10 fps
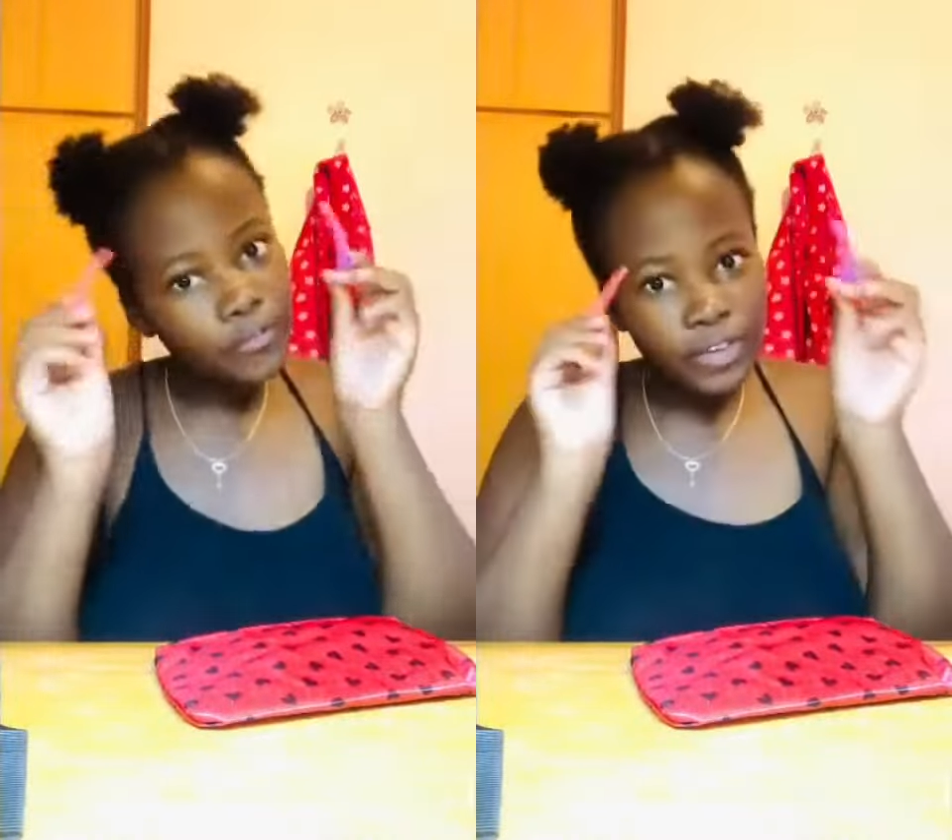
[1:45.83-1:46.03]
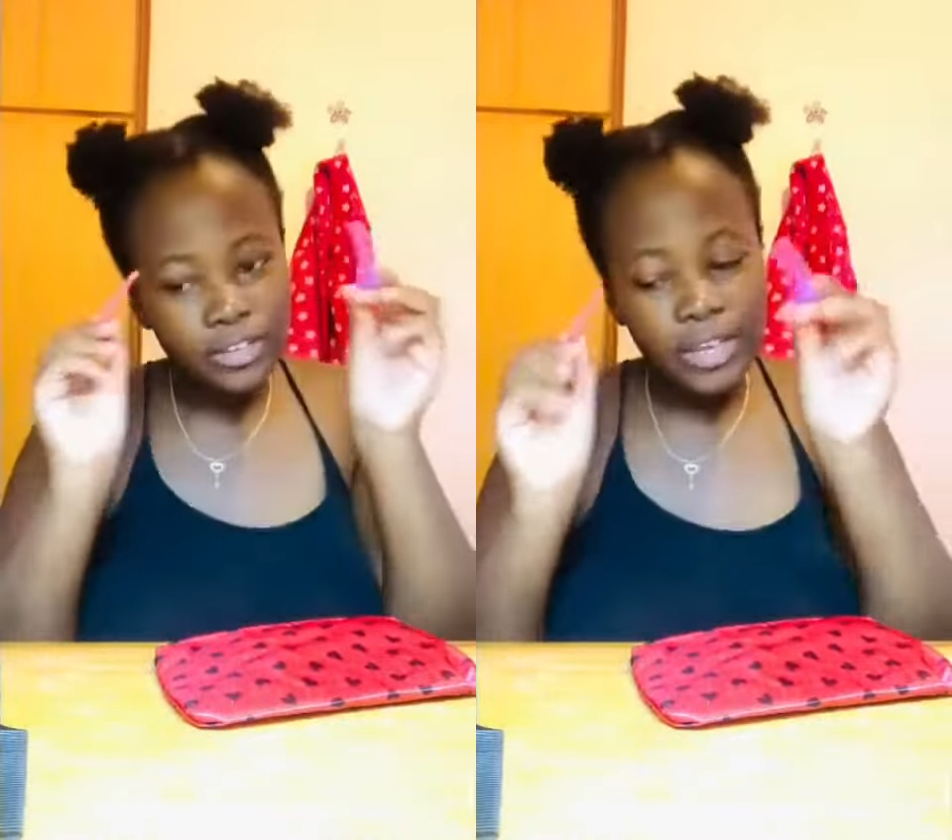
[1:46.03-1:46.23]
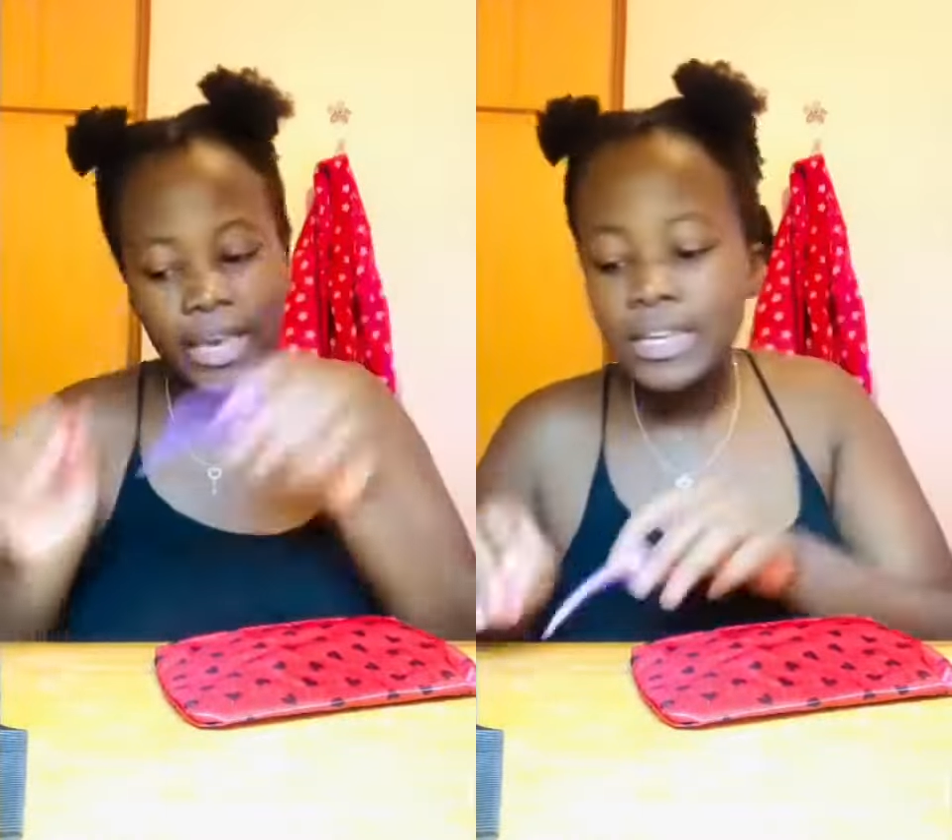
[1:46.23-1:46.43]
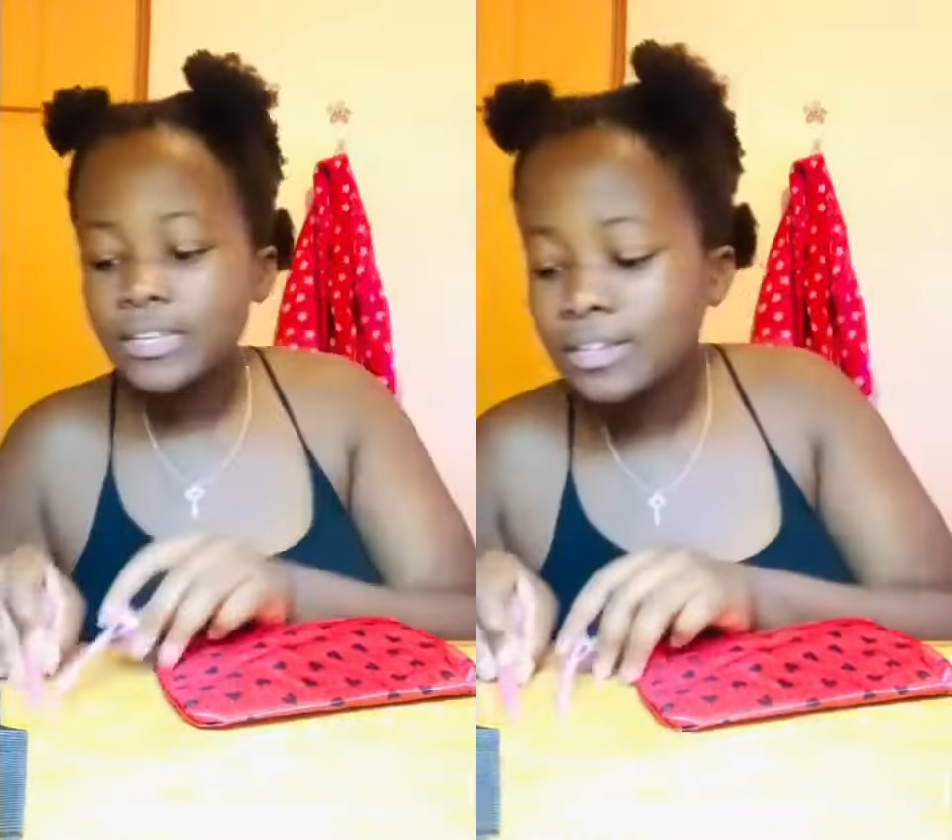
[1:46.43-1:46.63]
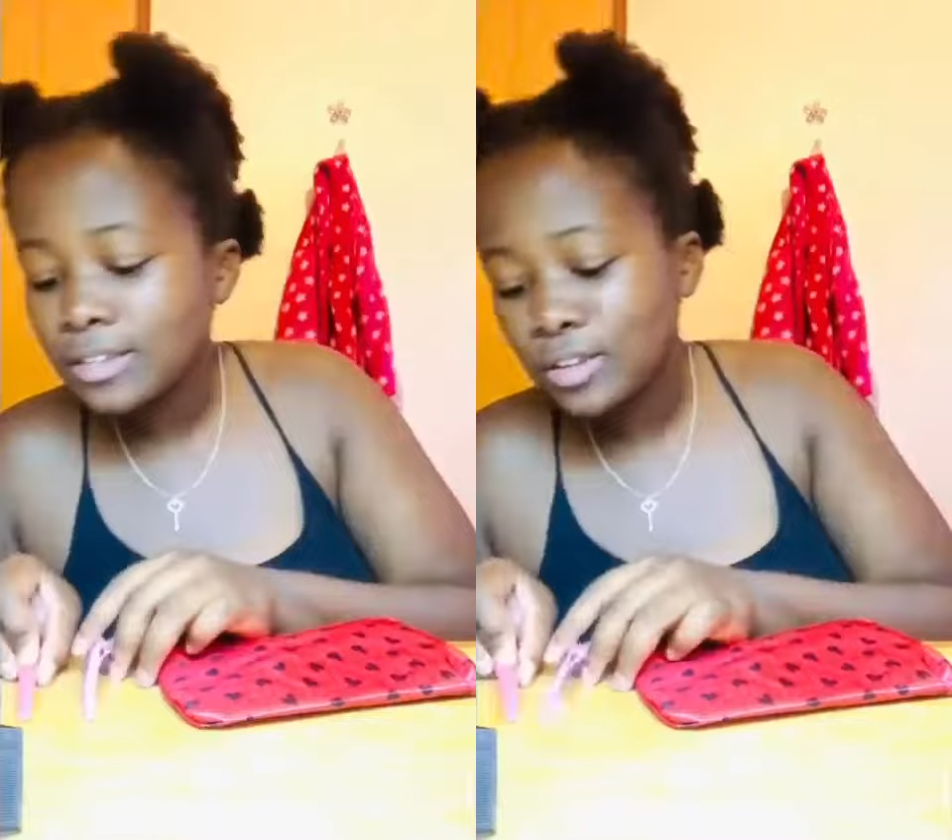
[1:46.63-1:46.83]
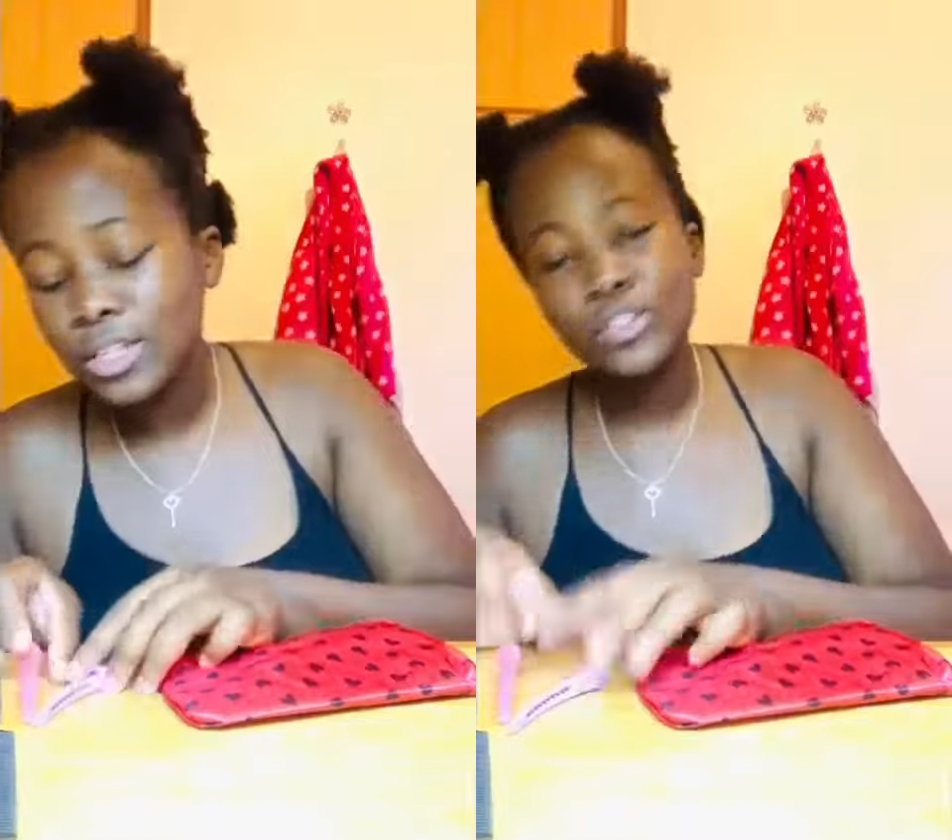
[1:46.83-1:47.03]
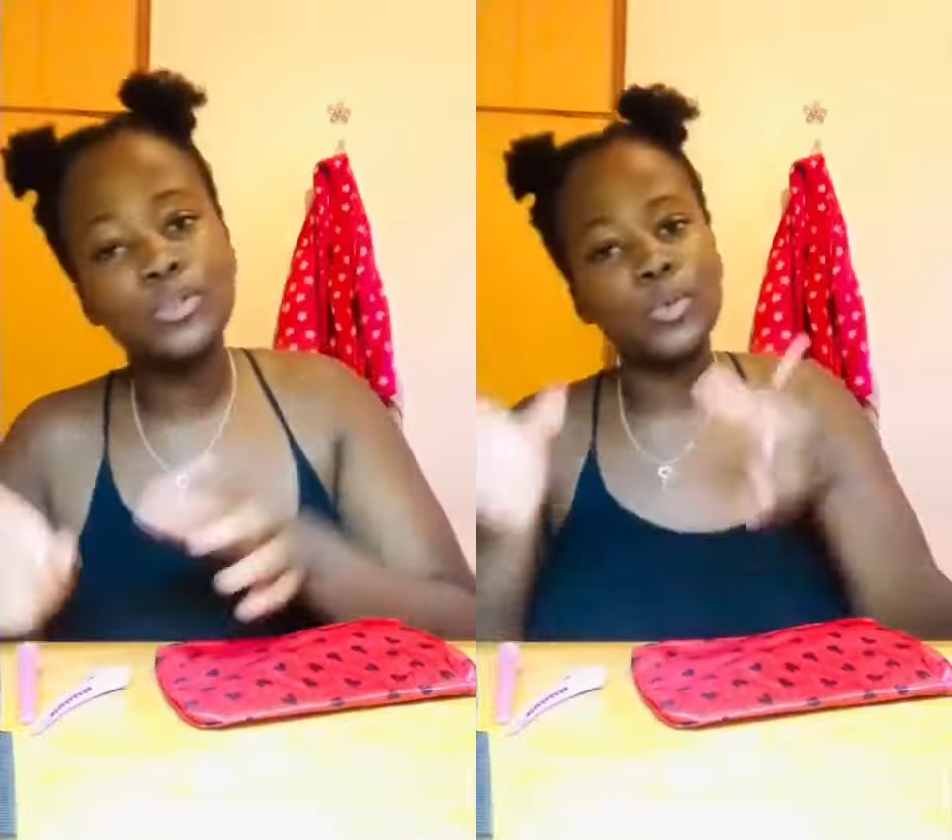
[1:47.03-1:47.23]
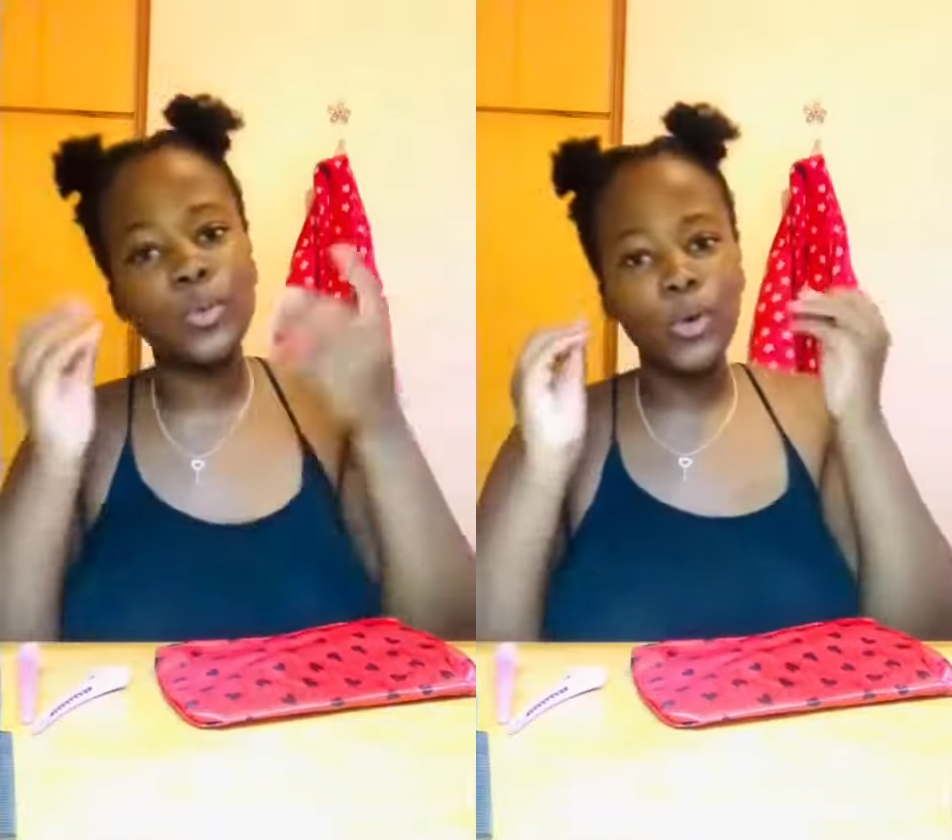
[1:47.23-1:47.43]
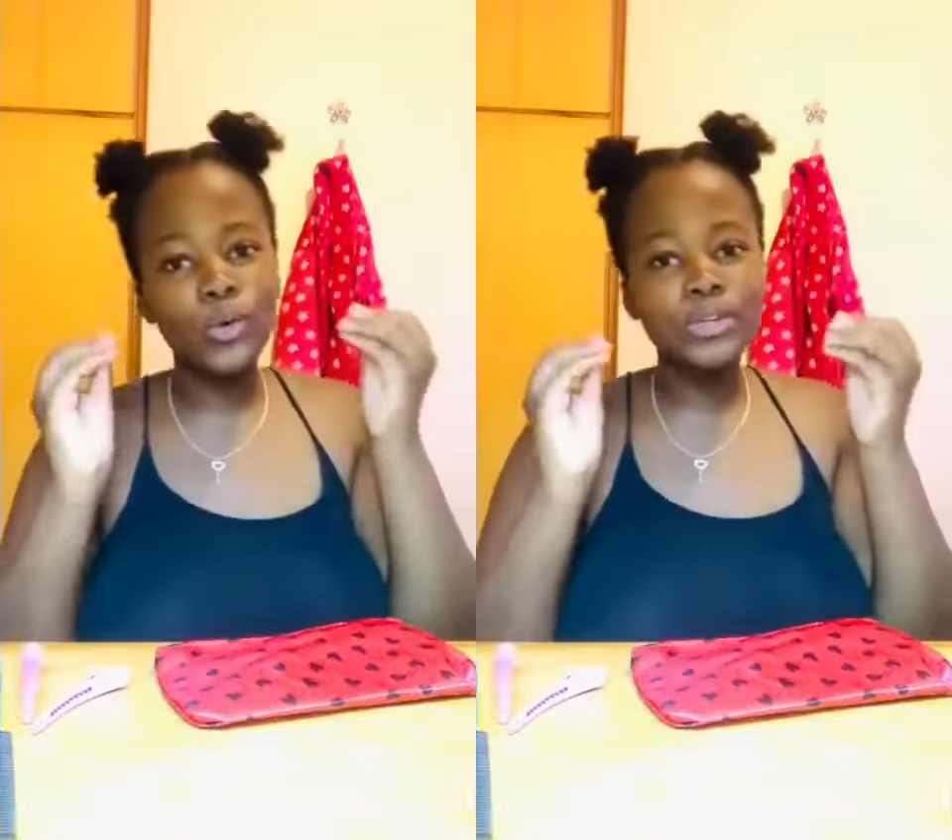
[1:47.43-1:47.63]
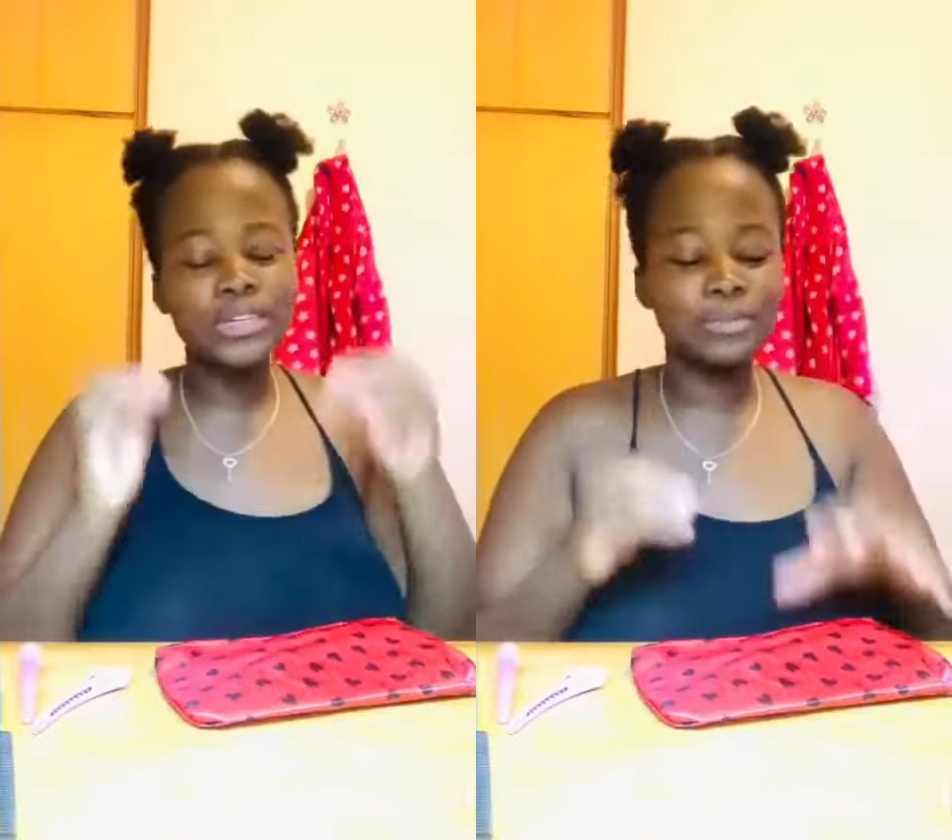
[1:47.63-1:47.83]
fixing it, you need to
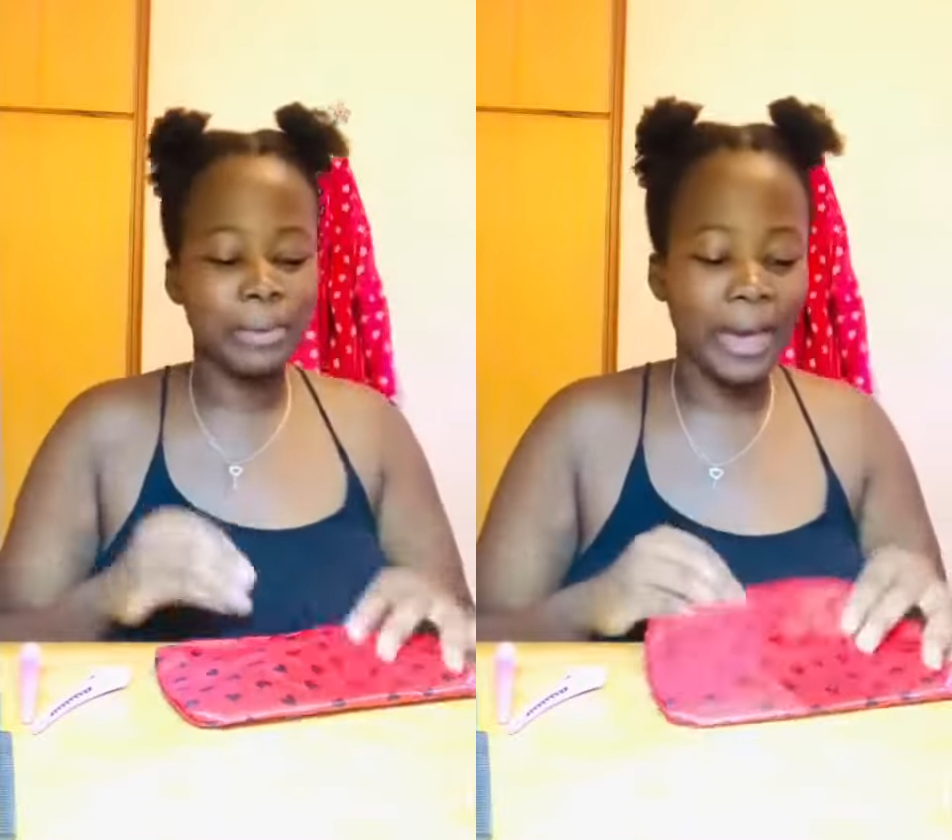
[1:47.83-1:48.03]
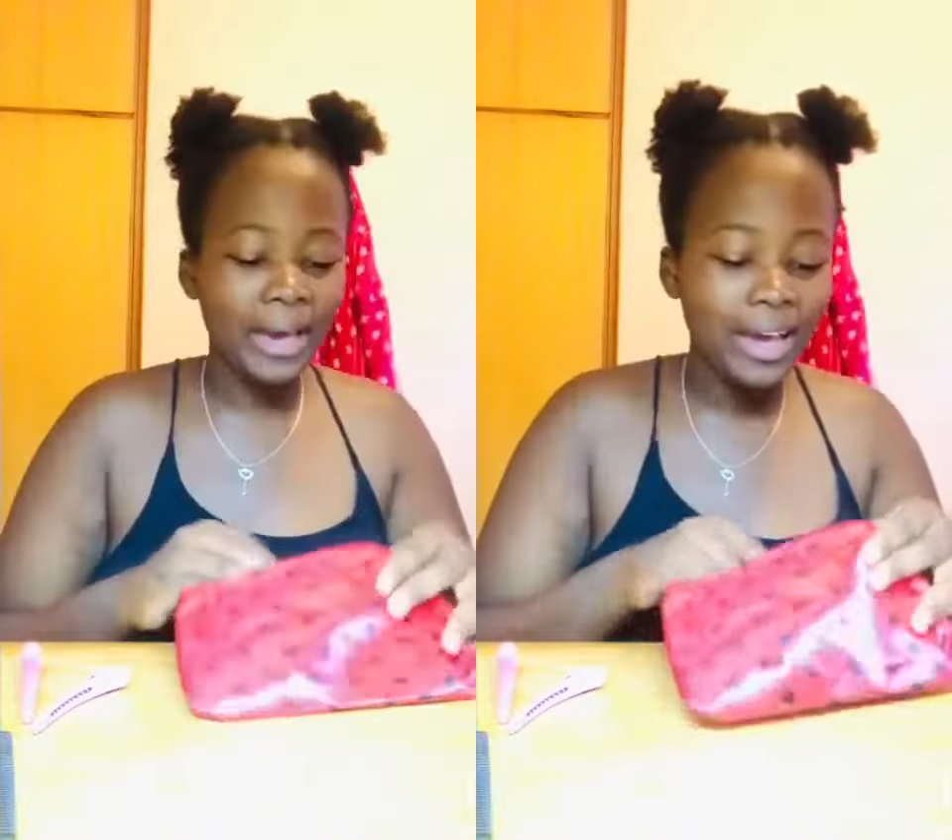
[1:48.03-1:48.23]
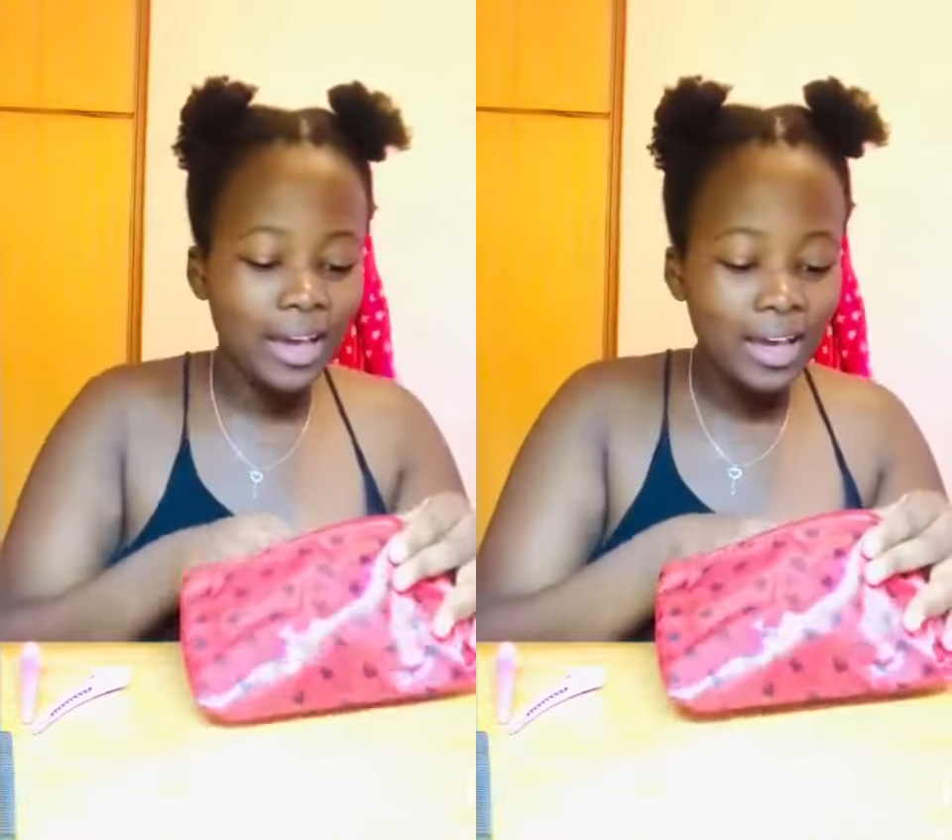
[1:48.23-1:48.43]
hold it back.